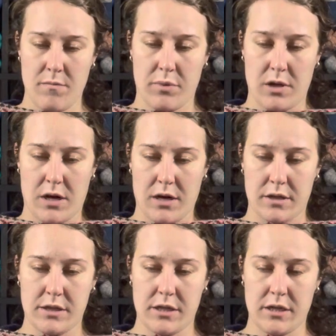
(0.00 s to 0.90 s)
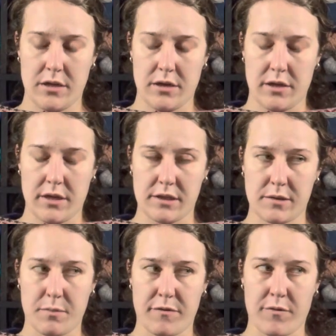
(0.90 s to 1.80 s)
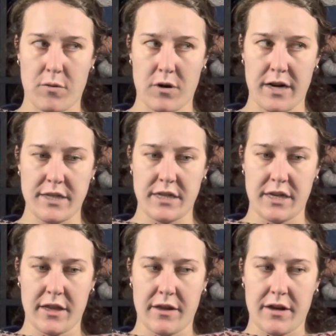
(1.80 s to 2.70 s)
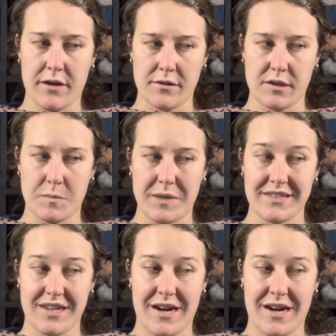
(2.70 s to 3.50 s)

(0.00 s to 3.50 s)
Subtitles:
blocked this before I did anything else is because